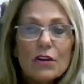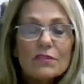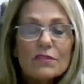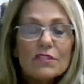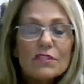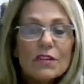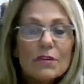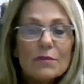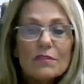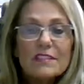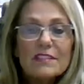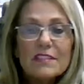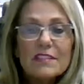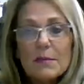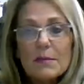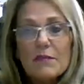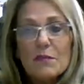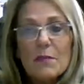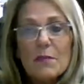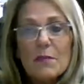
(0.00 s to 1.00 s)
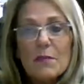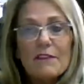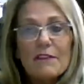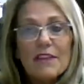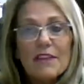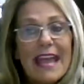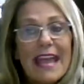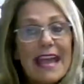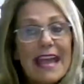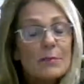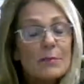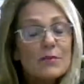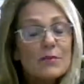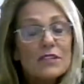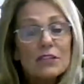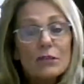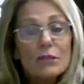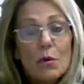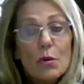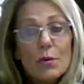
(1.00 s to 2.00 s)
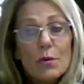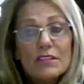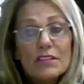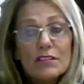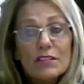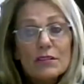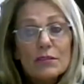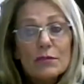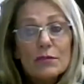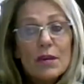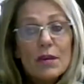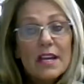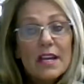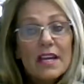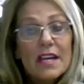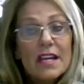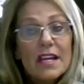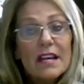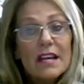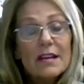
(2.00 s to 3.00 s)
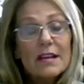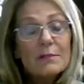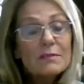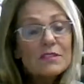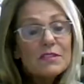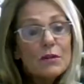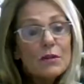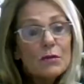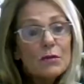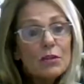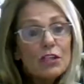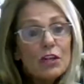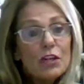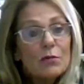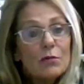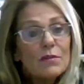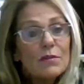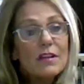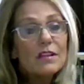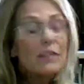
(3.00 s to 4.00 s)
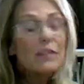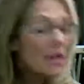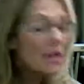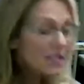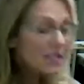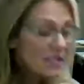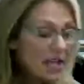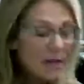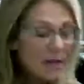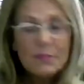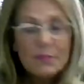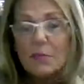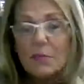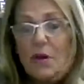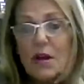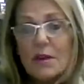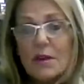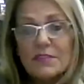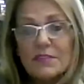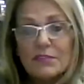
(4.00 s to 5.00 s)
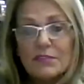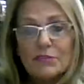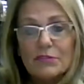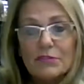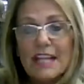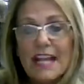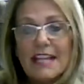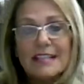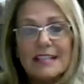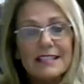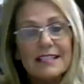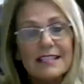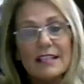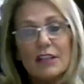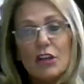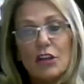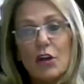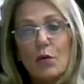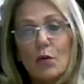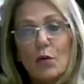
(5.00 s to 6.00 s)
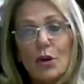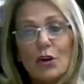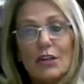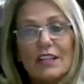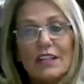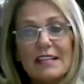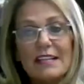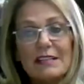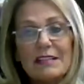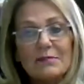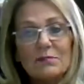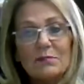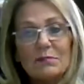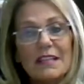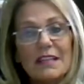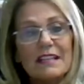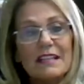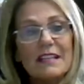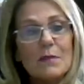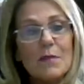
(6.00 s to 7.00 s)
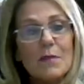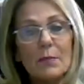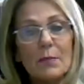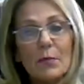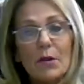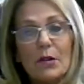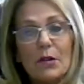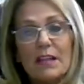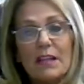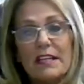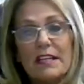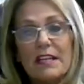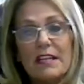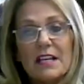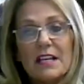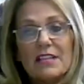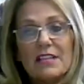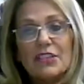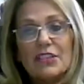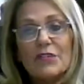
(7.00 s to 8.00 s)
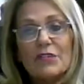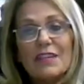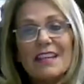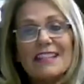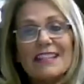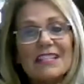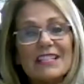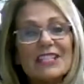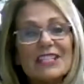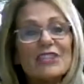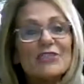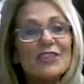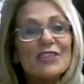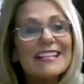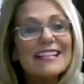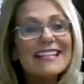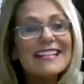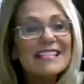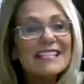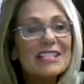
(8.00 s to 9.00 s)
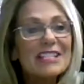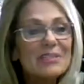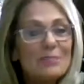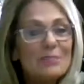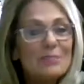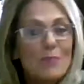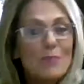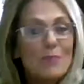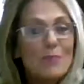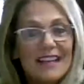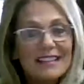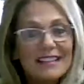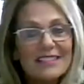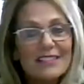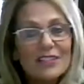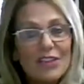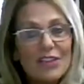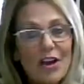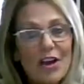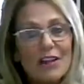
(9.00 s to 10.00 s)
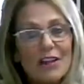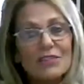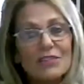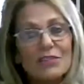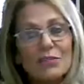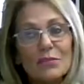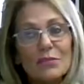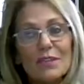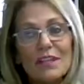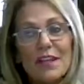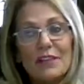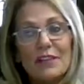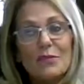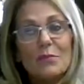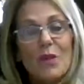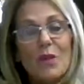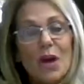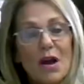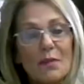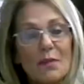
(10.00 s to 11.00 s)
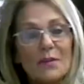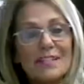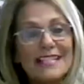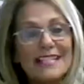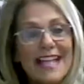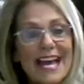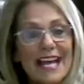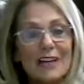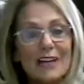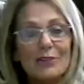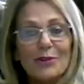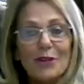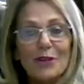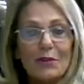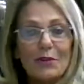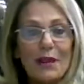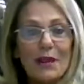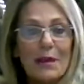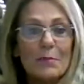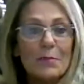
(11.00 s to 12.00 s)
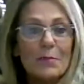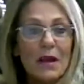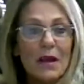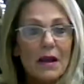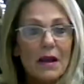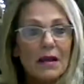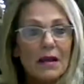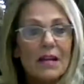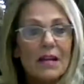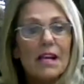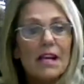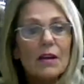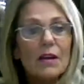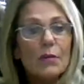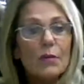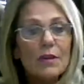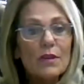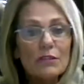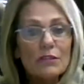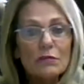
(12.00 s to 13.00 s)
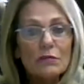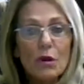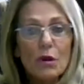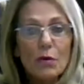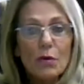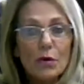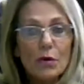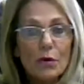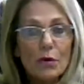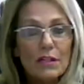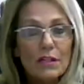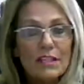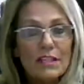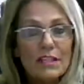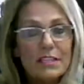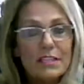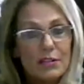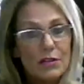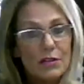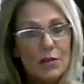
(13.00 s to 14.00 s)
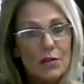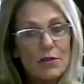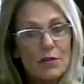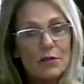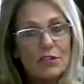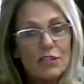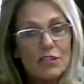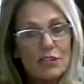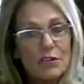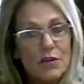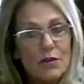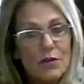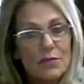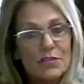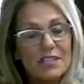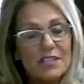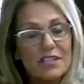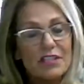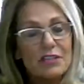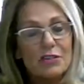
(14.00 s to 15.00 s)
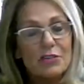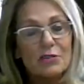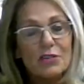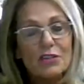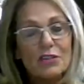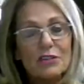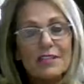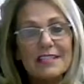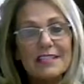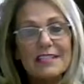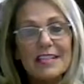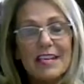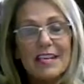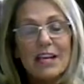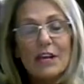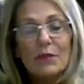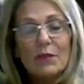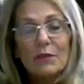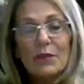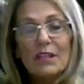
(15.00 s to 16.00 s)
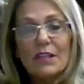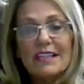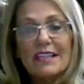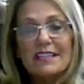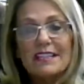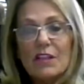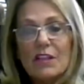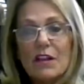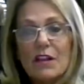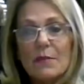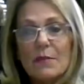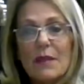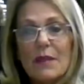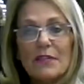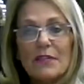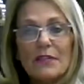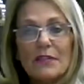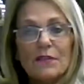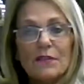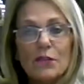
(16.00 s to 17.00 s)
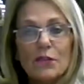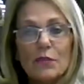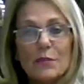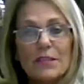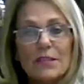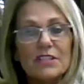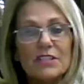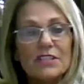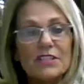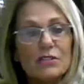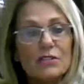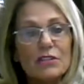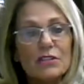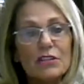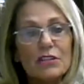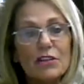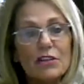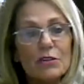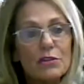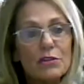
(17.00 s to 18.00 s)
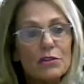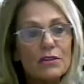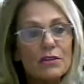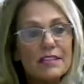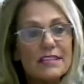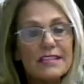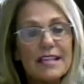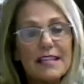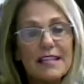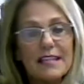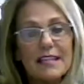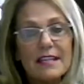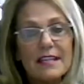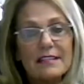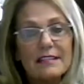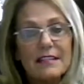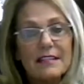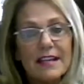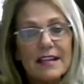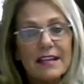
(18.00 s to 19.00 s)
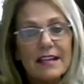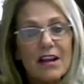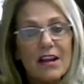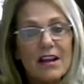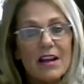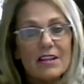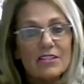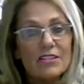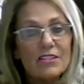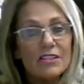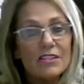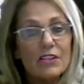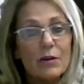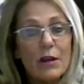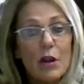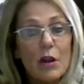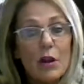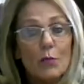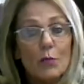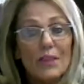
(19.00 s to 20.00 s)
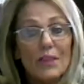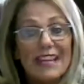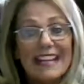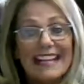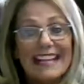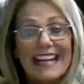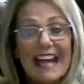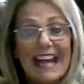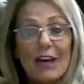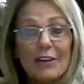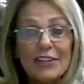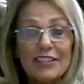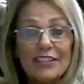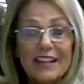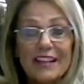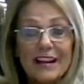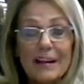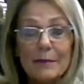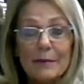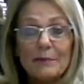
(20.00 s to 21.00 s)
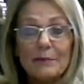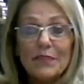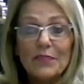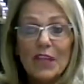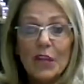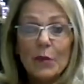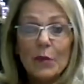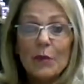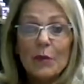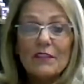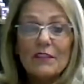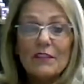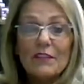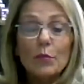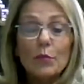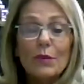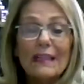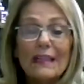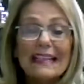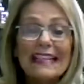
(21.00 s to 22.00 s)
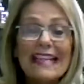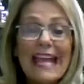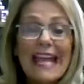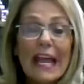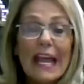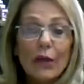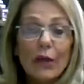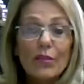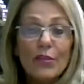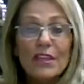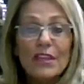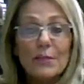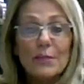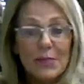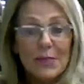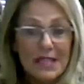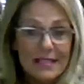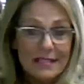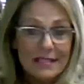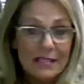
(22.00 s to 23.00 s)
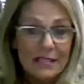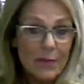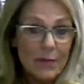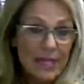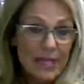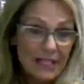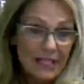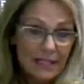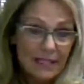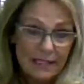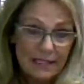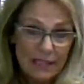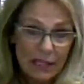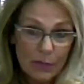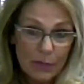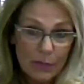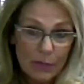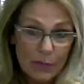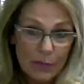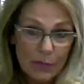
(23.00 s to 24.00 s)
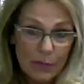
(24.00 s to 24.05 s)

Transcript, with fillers: so some of them have camps they're going to. Um, so, you know, a lot of times moms or dads can go early, pick them up early, so that you can expect to talk to another mom or dad or a grandpa when you go early to, do- to those. And, you know, you can really, it's all about the verbiage. So, you know, you could say things like, gosh, you know, I hope they get out on time. We have a really healthy pizza making celebration